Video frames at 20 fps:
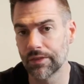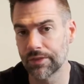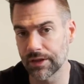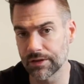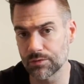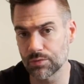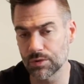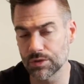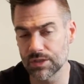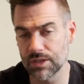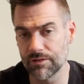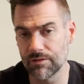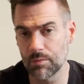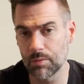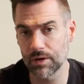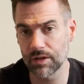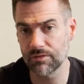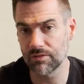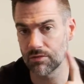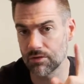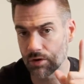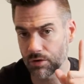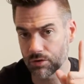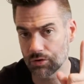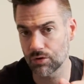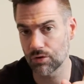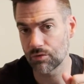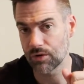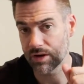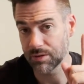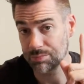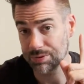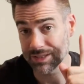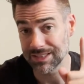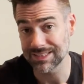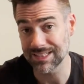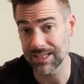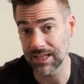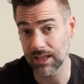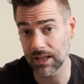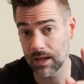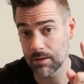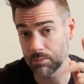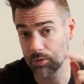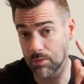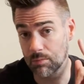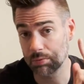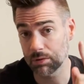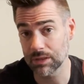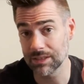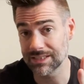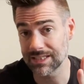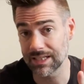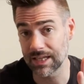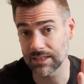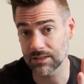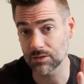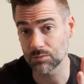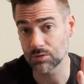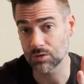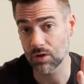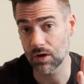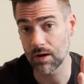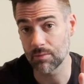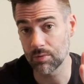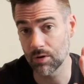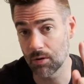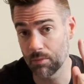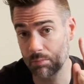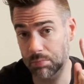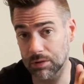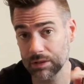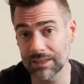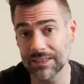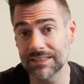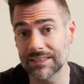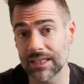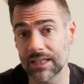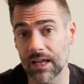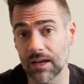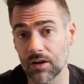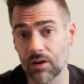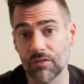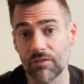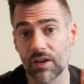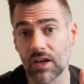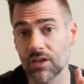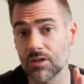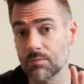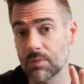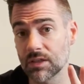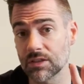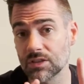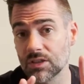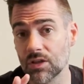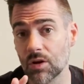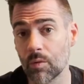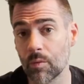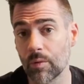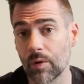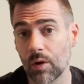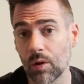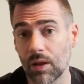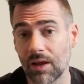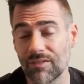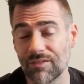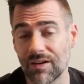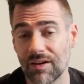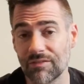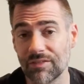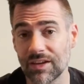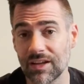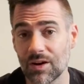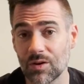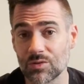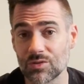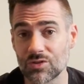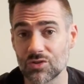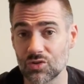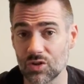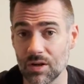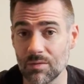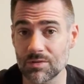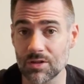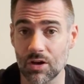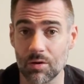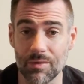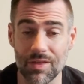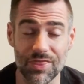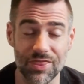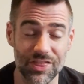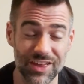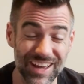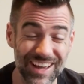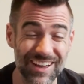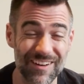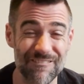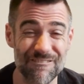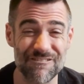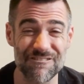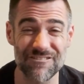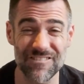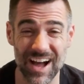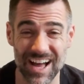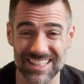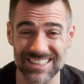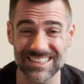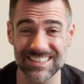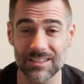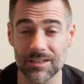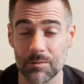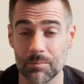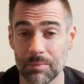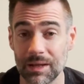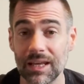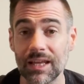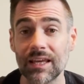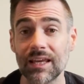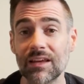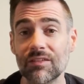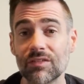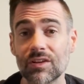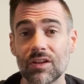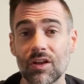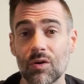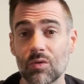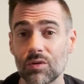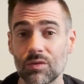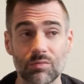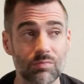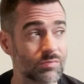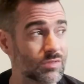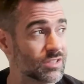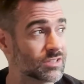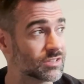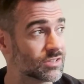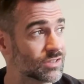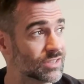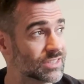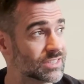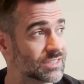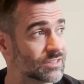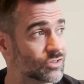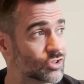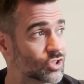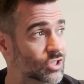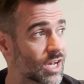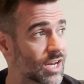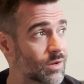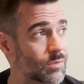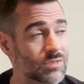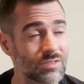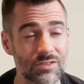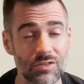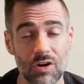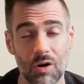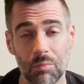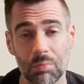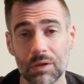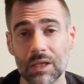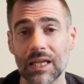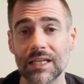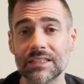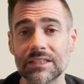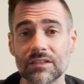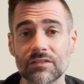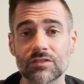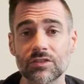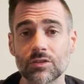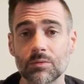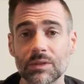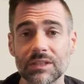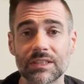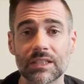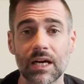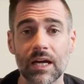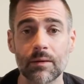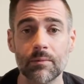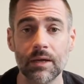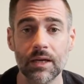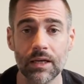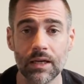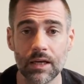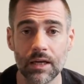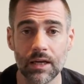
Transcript: Thanks for watching, everybody. If you've not done already, please hit that like button, please hit that subscribe button, please hit that notification bell so you know when we go live our videos. Streams are coming thick and fast at the minute, even though the, the sun is still shining, we've still got plenty of summertime.